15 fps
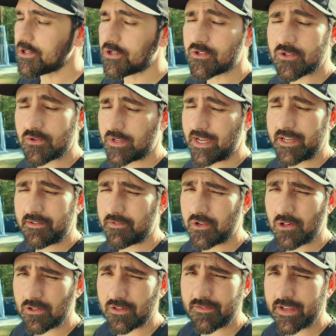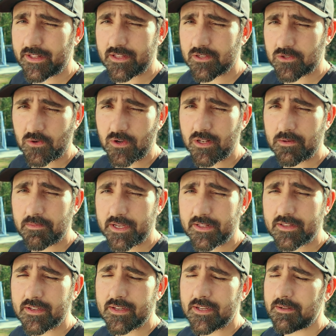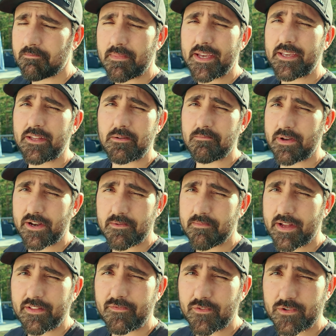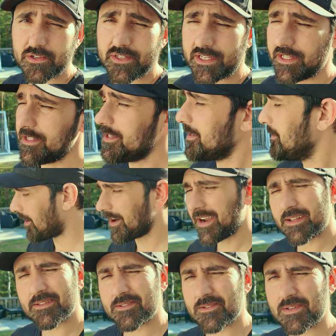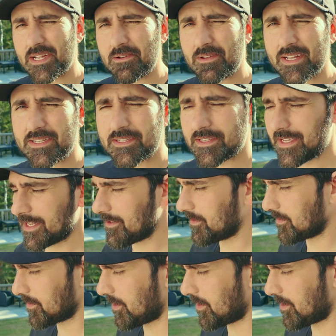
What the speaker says: just to kind of cultivate the soil a bit, make it a better bed for the seeds. All right, so now let's get to